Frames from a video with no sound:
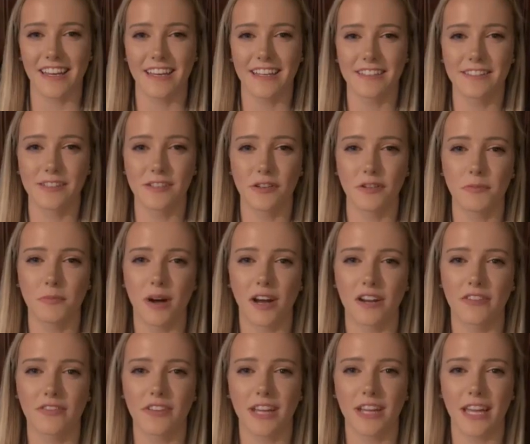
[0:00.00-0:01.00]
Histone
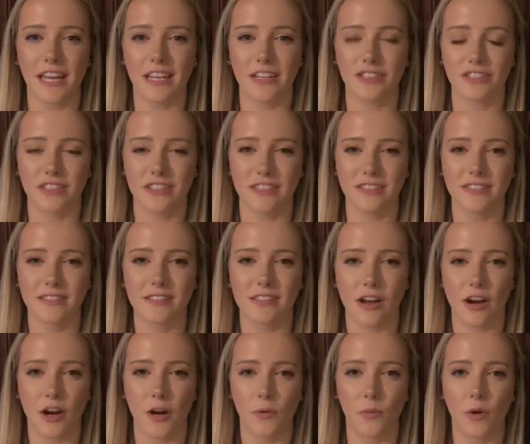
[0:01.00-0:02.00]
modifications
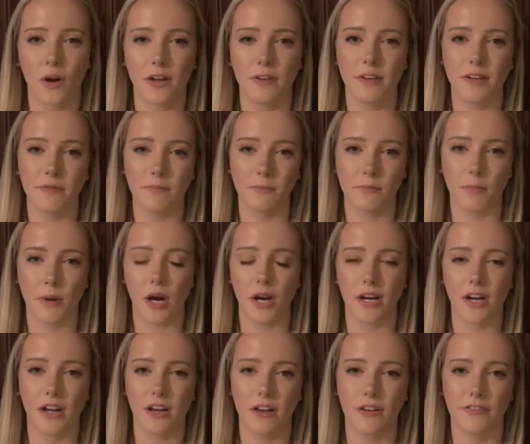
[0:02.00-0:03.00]
are one
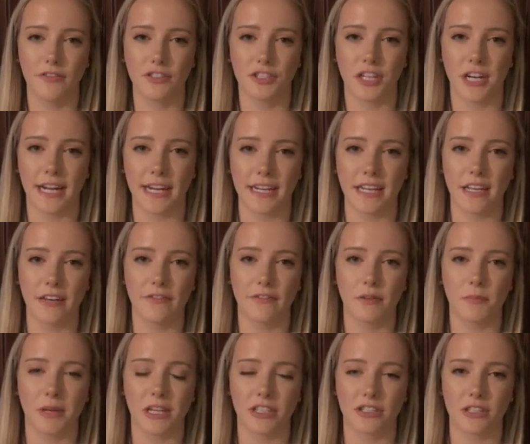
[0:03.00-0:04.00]
part of genetic
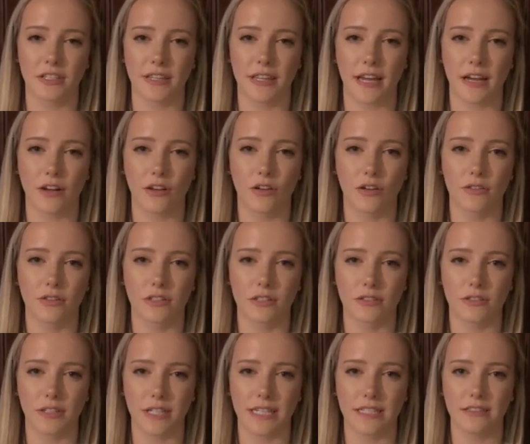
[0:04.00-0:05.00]
information that closely
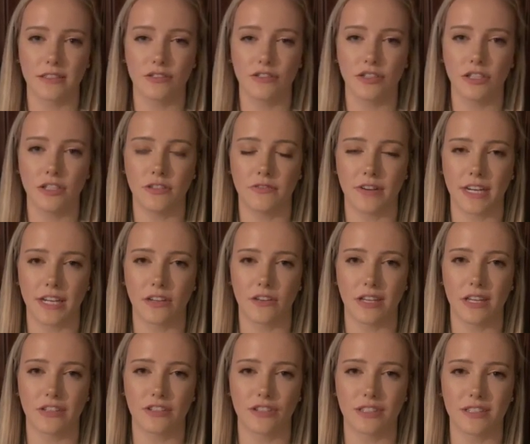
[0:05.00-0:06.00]
relate to gene
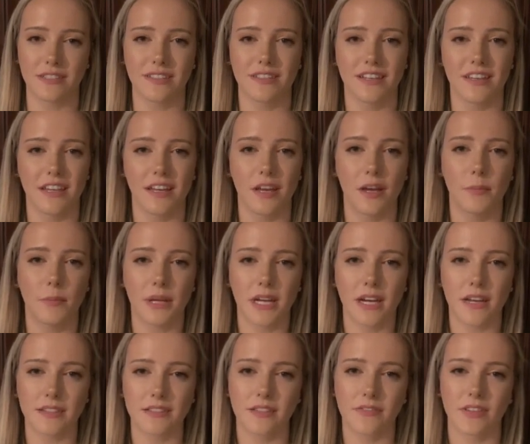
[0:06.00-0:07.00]
regulation.
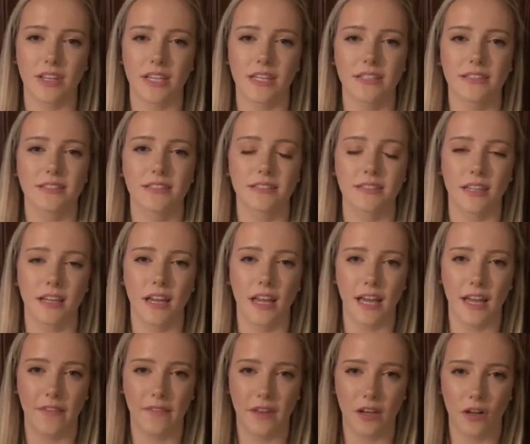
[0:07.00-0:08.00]
Because of this,
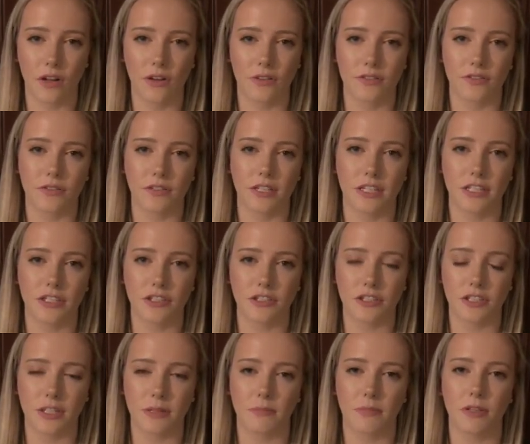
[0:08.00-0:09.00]
and the close
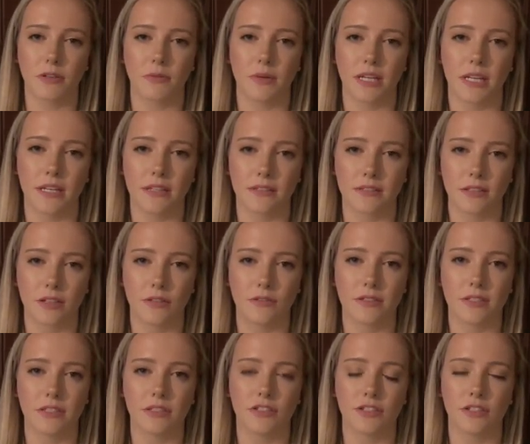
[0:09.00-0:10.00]
relationship between
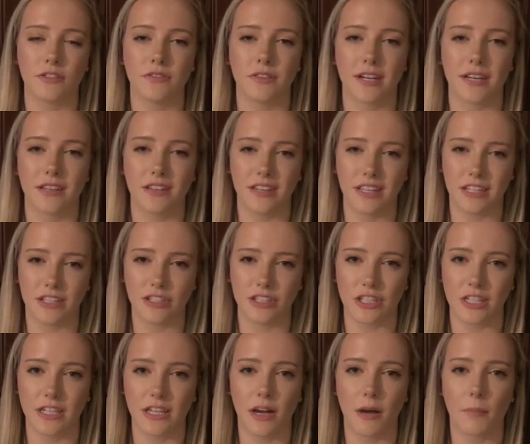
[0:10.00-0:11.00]
histones and gene
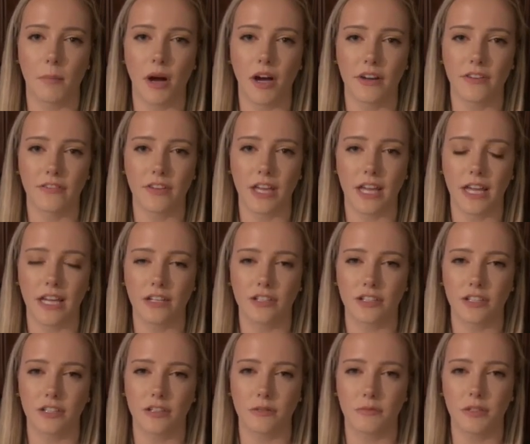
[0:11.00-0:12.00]
regulation, a
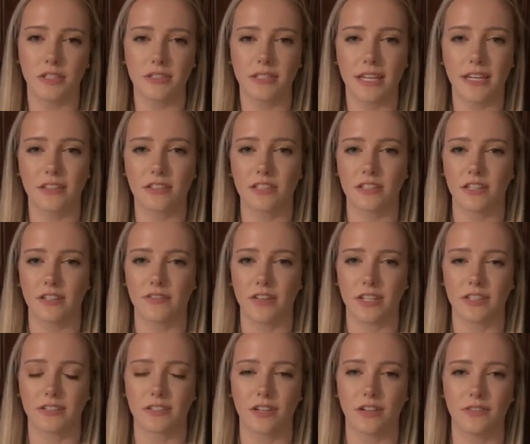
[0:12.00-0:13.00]
modification or mutation of
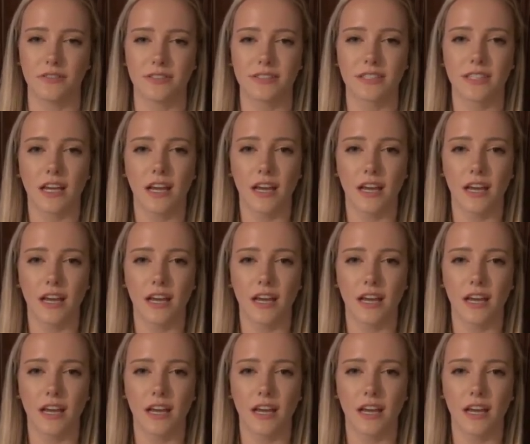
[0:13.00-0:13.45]
histones